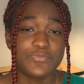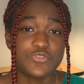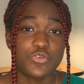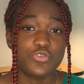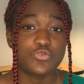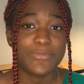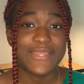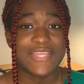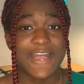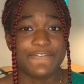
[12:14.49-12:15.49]
So you
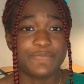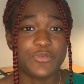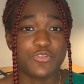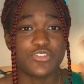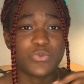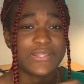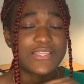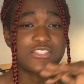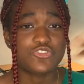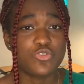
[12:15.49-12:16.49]
might have periods when
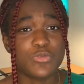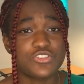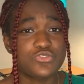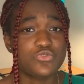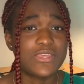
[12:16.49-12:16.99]
there's so much to do,